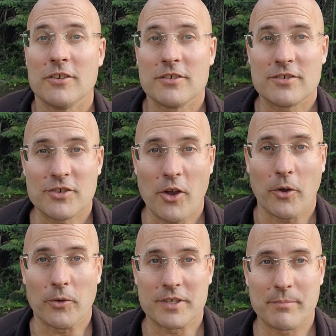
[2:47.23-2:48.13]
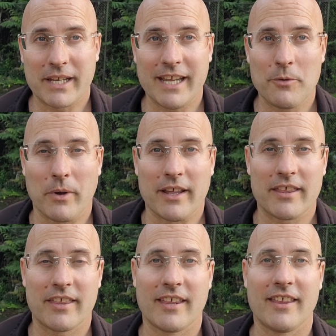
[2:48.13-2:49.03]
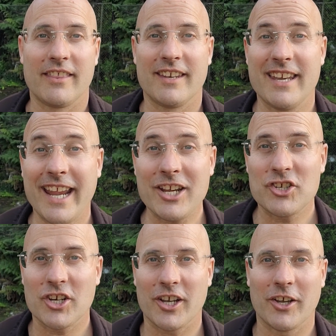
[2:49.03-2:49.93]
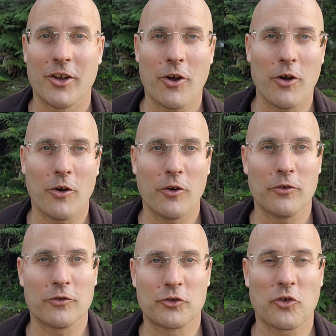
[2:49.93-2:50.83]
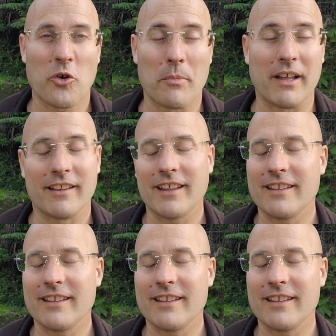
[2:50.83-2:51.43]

So to begin with, the nature of trauma,